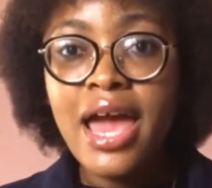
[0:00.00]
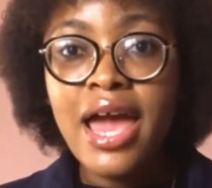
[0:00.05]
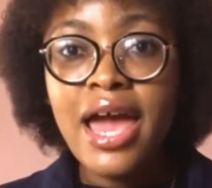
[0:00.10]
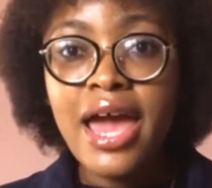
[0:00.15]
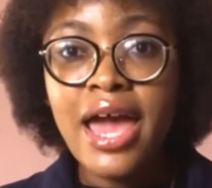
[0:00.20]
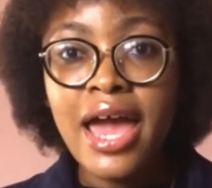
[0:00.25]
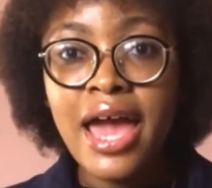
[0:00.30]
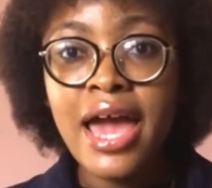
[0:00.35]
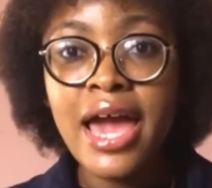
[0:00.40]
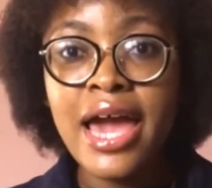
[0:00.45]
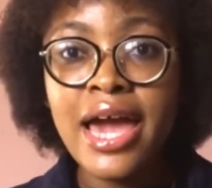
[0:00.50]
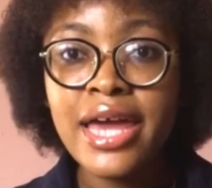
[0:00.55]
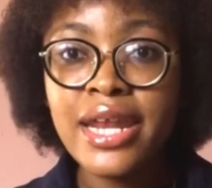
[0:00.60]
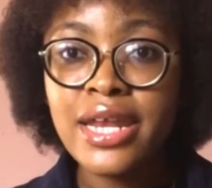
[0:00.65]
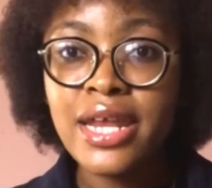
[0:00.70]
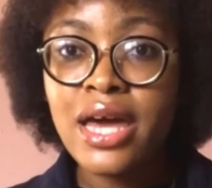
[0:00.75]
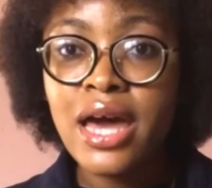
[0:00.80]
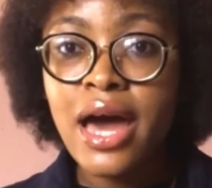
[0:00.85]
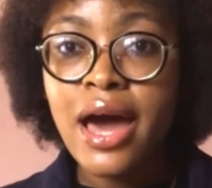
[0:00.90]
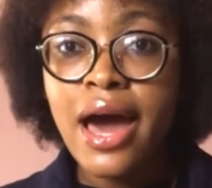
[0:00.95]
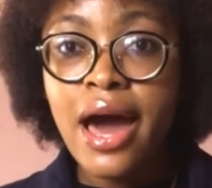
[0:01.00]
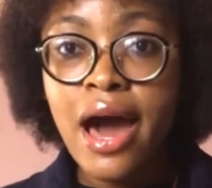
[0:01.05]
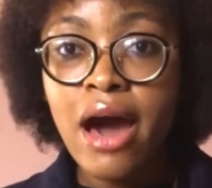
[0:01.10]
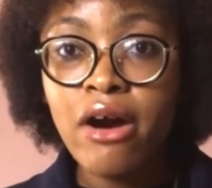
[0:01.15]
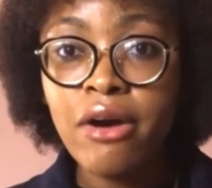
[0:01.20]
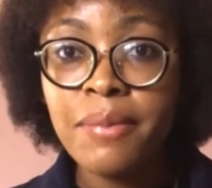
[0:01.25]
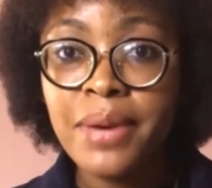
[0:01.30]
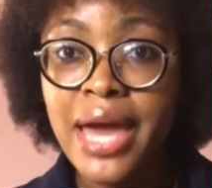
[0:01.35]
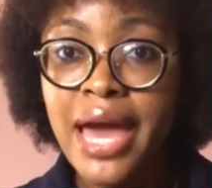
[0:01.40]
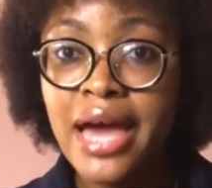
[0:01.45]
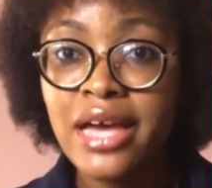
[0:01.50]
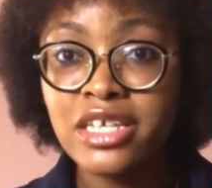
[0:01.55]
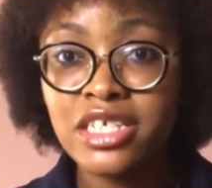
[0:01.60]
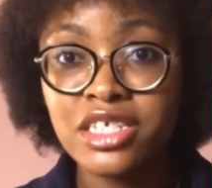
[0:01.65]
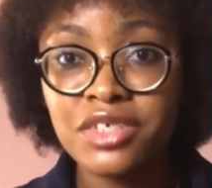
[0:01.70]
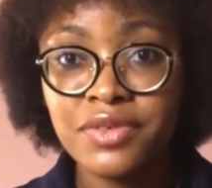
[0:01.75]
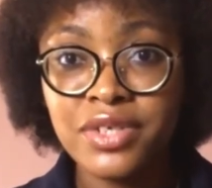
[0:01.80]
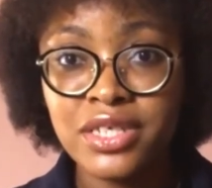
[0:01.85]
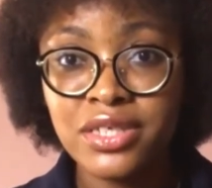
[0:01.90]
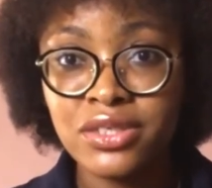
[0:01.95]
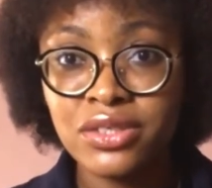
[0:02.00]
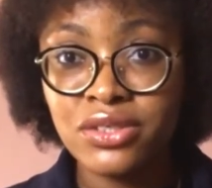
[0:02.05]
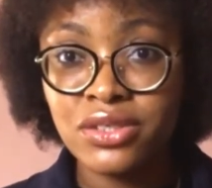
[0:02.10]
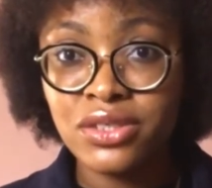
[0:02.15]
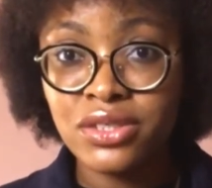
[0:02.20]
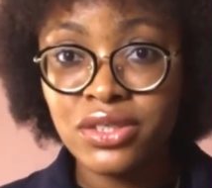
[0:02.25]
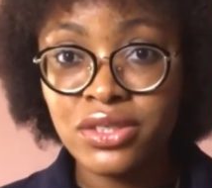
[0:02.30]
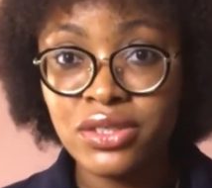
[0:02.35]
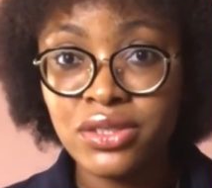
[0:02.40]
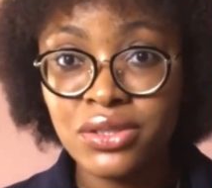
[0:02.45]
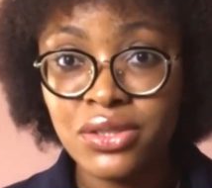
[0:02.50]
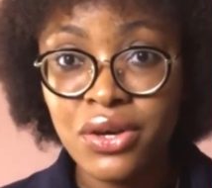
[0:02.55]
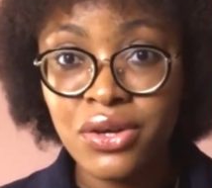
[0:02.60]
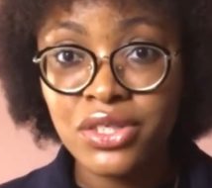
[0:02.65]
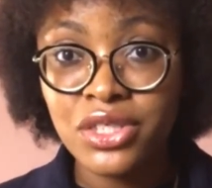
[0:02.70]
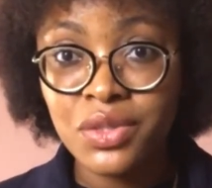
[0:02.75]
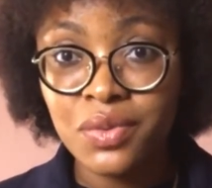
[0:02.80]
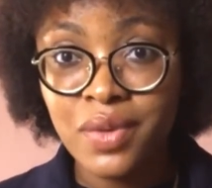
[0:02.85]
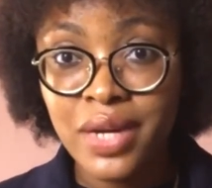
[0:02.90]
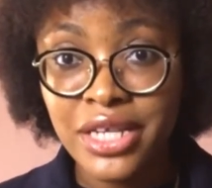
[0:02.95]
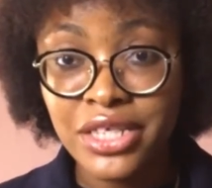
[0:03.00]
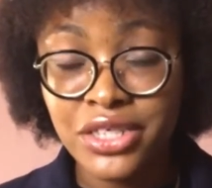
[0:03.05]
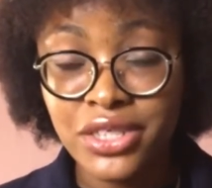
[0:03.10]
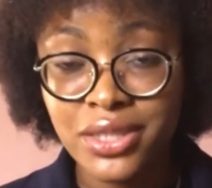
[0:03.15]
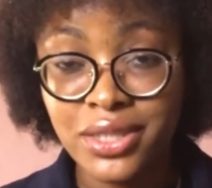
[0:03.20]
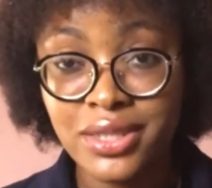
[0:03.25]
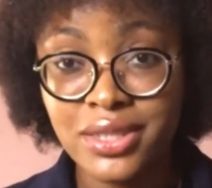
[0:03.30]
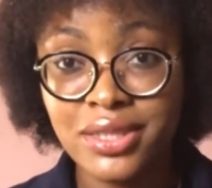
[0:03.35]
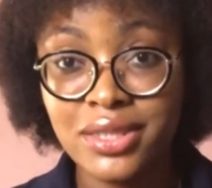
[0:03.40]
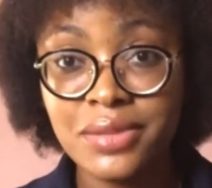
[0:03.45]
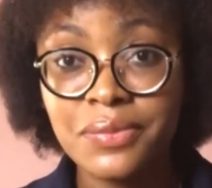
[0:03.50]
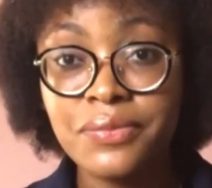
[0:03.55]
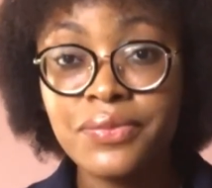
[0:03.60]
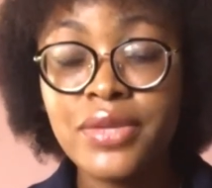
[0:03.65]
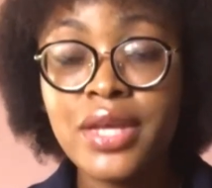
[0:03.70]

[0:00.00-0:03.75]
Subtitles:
and I'll be answering those questions.